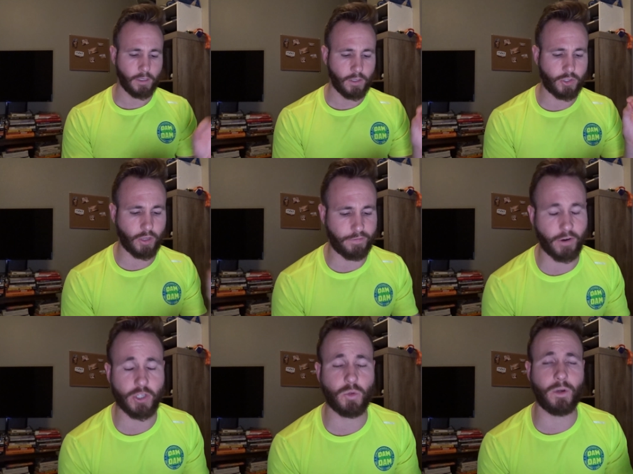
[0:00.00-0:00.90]
So the
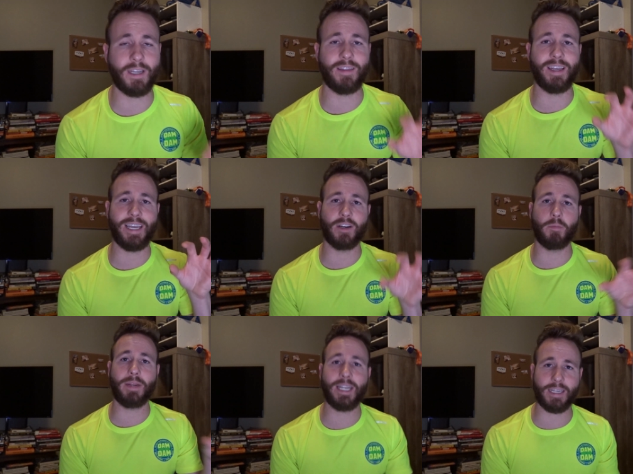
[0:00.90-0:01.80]
first one in the
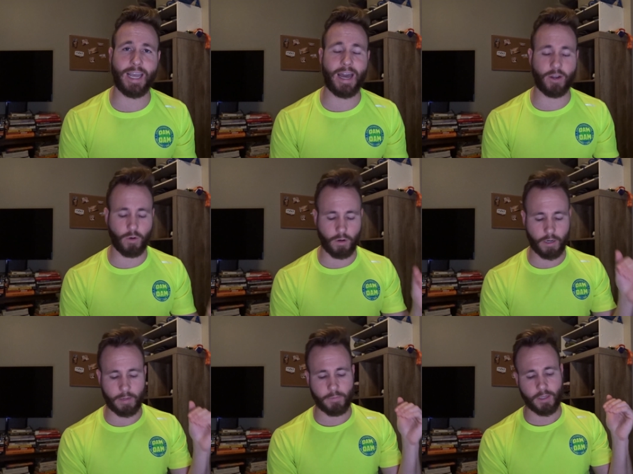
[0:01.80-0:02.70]
intermediate
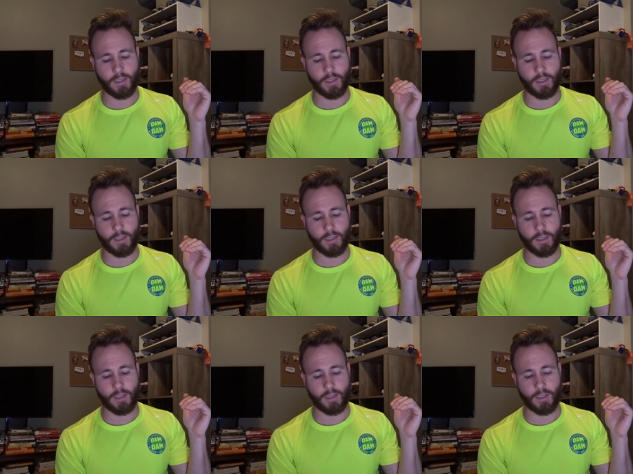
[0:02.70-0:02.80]
category